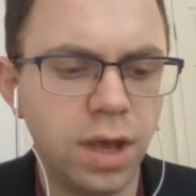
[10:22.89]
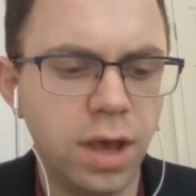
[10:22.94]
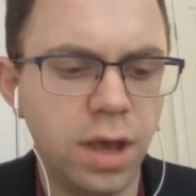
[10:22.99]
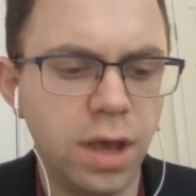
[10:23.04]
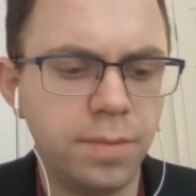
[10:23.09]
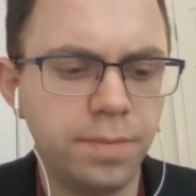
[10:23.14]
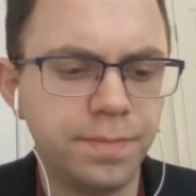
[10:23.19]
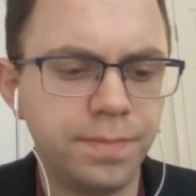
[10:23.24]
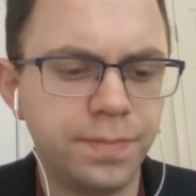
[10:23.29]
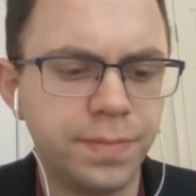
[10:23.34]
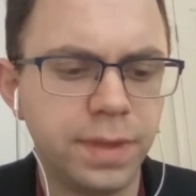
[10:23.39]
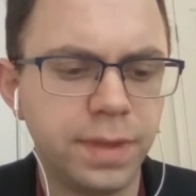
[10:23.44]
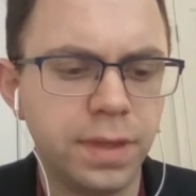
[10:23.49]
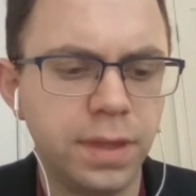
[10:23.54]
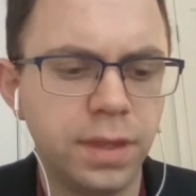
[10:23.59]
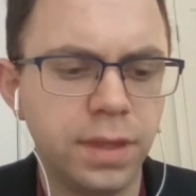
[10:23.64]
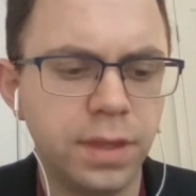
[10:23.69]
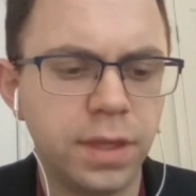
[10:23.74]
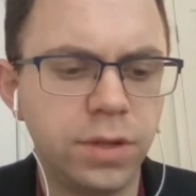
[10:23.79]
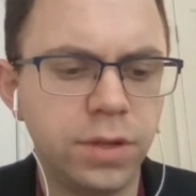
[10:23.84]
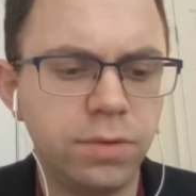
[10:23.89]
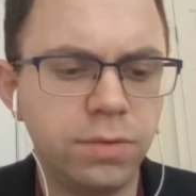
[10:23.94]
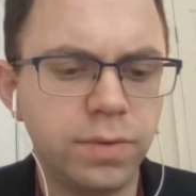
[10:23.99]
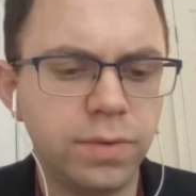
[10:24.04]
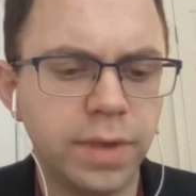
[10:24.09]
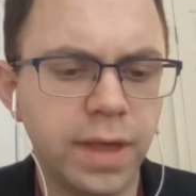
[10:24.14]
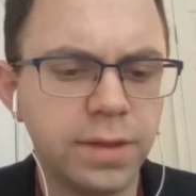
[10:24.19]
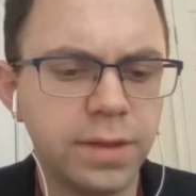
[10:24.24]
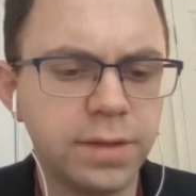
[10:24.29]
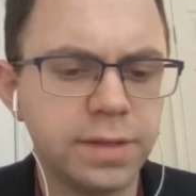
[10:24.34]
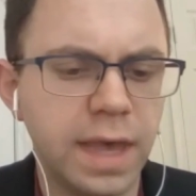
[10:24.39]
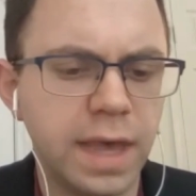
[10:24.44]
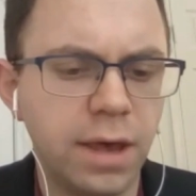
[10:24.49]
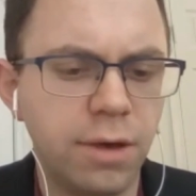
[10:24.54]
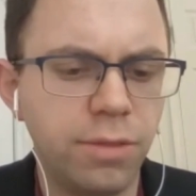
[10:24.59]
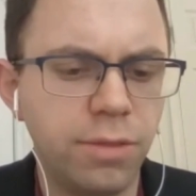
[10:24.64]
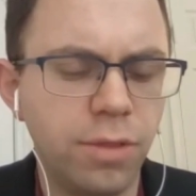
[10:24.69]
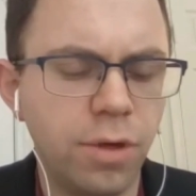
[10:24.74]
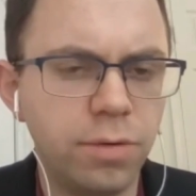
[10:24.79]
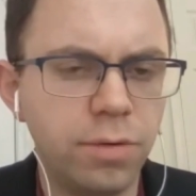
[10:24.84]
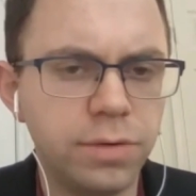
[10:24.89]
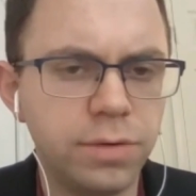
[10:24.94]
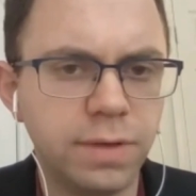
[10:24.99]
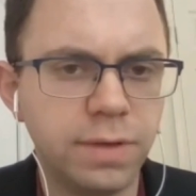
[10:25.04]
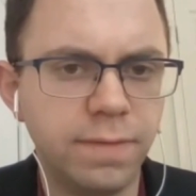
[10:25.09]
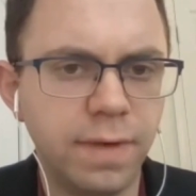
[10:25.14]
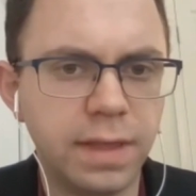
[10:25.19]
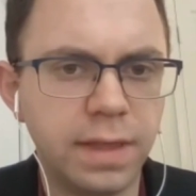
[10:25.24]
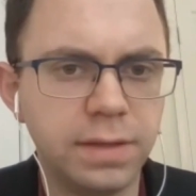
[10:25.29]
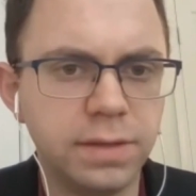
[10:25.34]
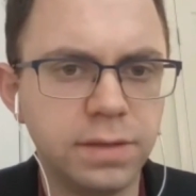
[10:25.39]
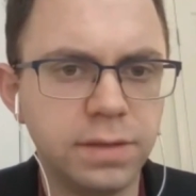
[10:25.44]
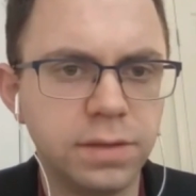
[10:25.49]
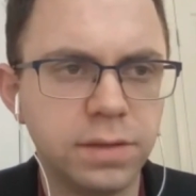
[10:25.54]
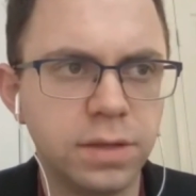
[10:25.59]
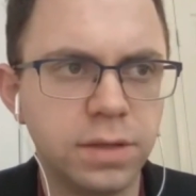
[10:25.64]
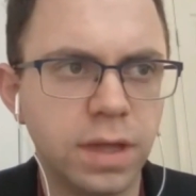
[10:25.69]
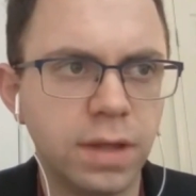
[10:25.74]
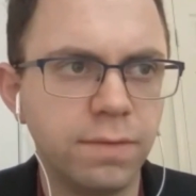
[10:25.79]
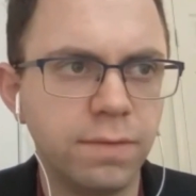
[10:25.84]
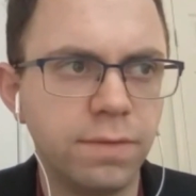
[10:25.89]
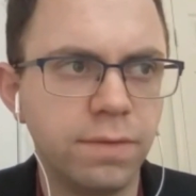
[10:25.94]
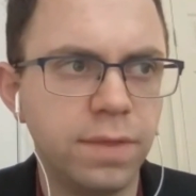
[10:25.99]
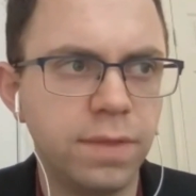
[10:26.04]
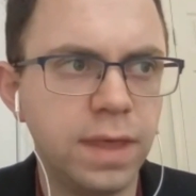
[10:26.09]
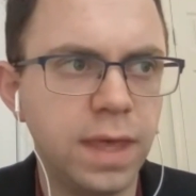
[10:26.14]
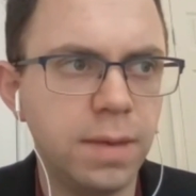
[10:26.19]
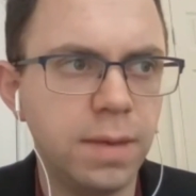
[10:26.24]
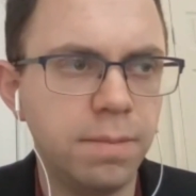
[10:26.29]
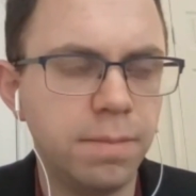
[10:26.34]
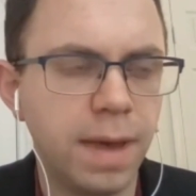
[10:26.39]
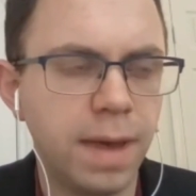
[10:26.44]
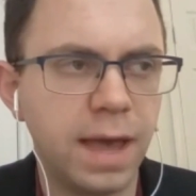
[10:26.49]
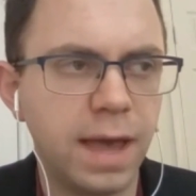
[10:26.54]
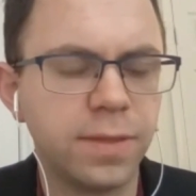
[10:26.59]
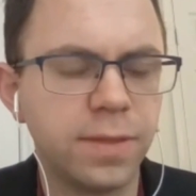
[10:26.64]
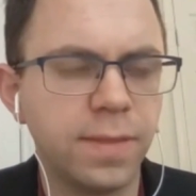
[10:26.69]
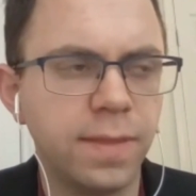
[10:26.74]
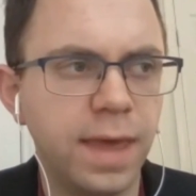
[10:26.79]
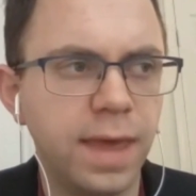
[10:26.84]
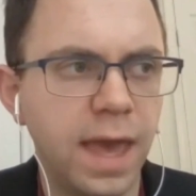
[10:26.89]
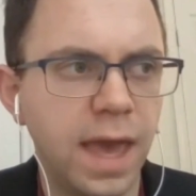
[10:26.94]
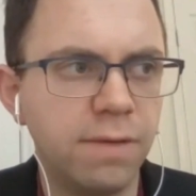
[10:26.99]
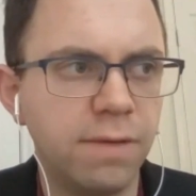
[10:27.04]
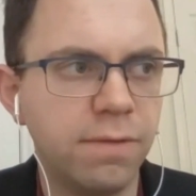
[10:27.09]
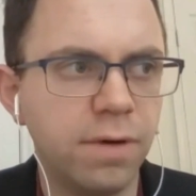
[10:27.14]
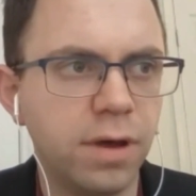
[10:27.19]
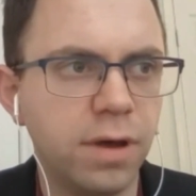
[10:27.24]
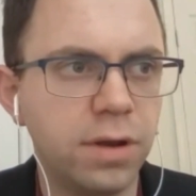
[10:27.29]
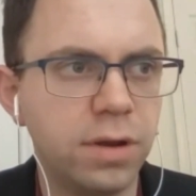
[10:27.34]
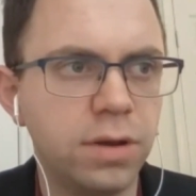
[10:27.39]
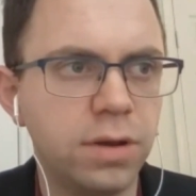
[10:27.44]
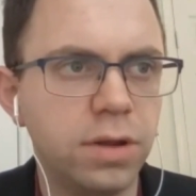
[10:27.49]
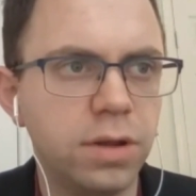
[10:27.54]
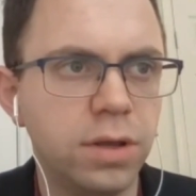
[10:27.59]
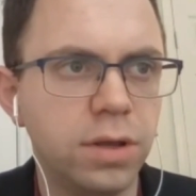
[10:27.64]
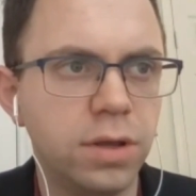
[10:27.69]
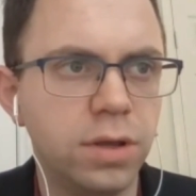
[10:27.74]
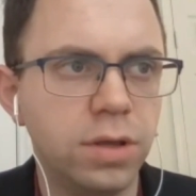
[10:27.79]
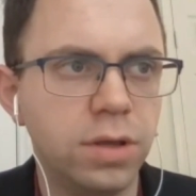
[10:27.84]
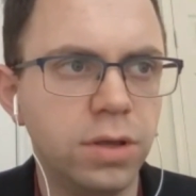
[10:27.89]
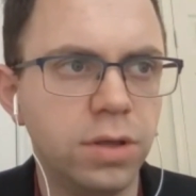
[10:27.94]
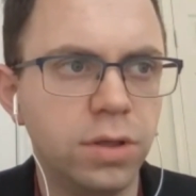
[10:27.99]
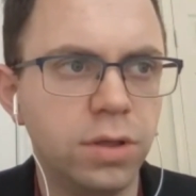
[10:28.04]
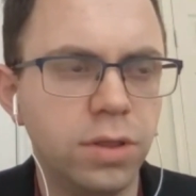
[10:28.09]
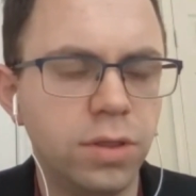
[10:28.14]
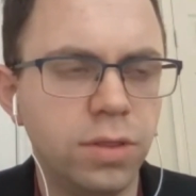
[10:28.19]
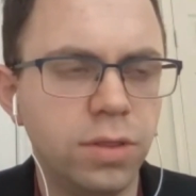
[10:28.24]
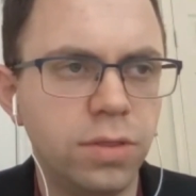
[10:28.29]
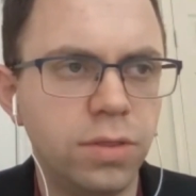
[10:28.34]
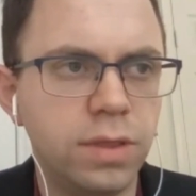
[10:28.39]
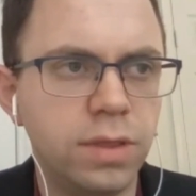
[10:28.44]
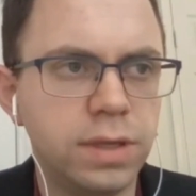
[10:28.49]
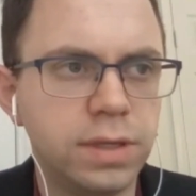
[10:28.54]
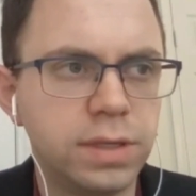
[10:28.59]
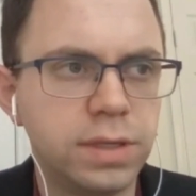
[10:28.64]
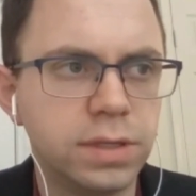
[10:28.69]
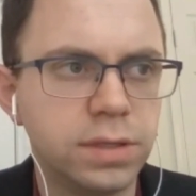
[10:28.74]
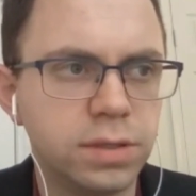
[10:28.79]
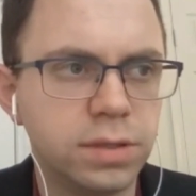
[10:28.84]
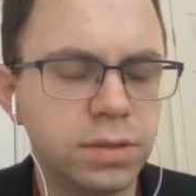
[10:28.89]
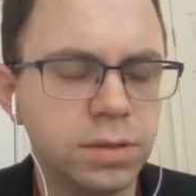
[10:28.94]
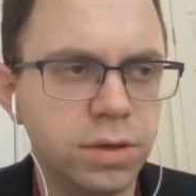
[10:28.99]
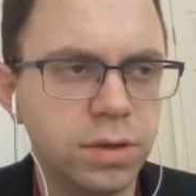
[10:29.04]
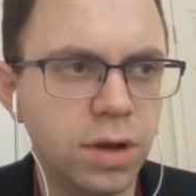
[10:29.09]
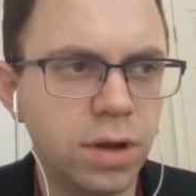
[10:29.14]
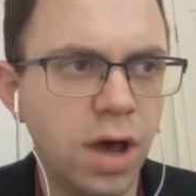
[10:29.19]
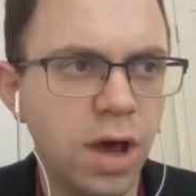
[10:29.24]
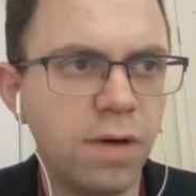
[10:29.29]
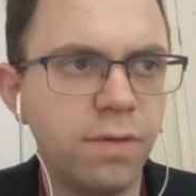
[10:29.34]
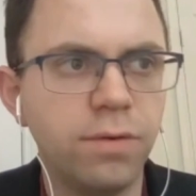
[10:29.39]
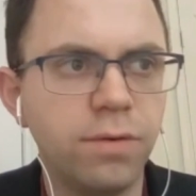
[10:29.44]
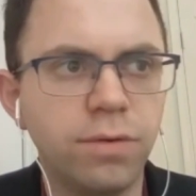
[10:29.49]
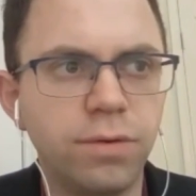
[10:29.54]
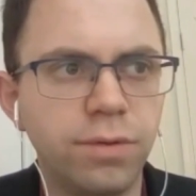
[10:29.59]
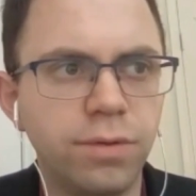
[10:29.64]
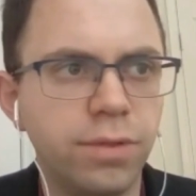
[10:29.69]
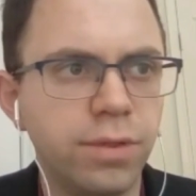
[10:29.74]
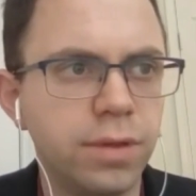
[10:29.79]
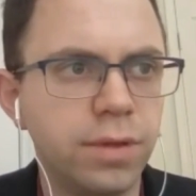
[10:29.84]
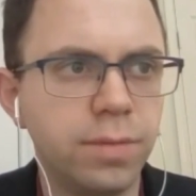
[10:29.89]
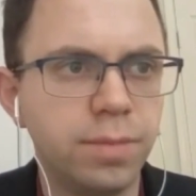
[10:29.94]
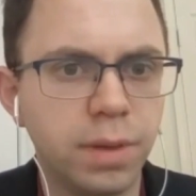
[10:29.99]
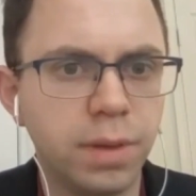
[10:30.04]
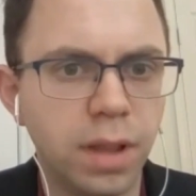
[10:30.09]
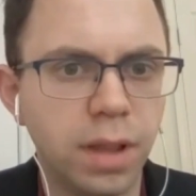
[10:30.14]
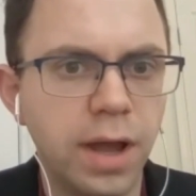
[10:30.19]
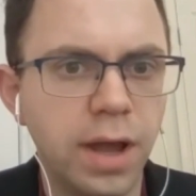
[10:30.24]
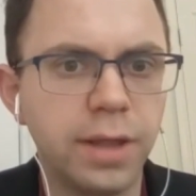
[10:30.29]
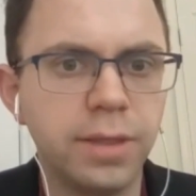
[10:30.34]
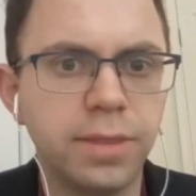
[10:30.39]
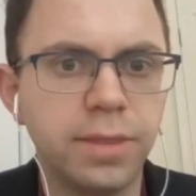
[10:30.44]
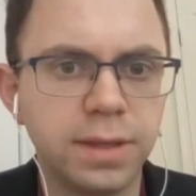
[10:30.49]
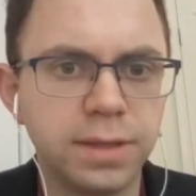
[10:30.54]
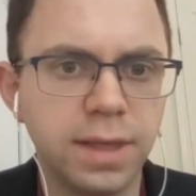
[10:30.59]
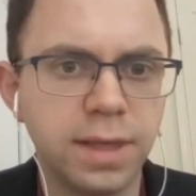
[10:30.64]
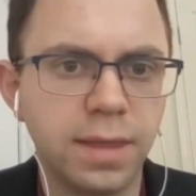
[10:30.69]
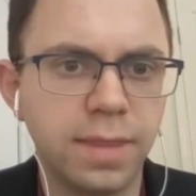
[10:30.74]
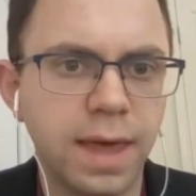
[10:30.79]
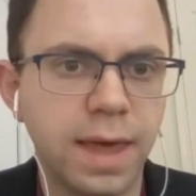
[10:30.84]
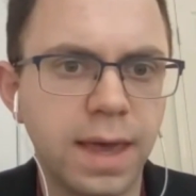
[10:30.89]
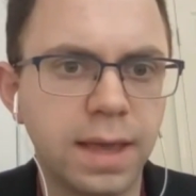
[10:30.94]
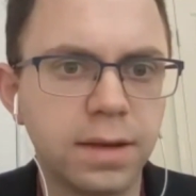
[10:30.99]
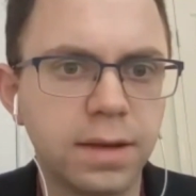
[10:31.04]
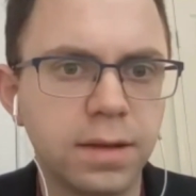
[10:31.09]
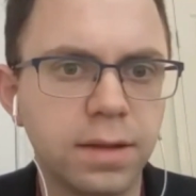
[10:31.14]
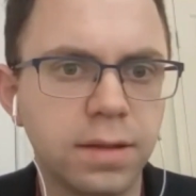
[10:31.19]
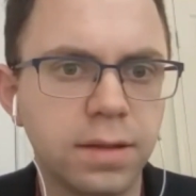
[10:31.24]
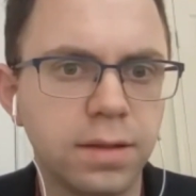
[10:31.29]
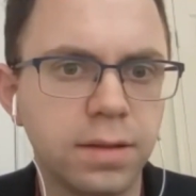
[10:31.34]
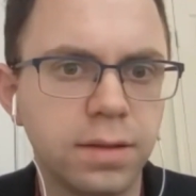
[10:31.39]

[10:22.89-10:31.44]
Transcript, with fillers: Um, can you tell us how those events, you know, the impact that they have on this novel, the plot, things like that?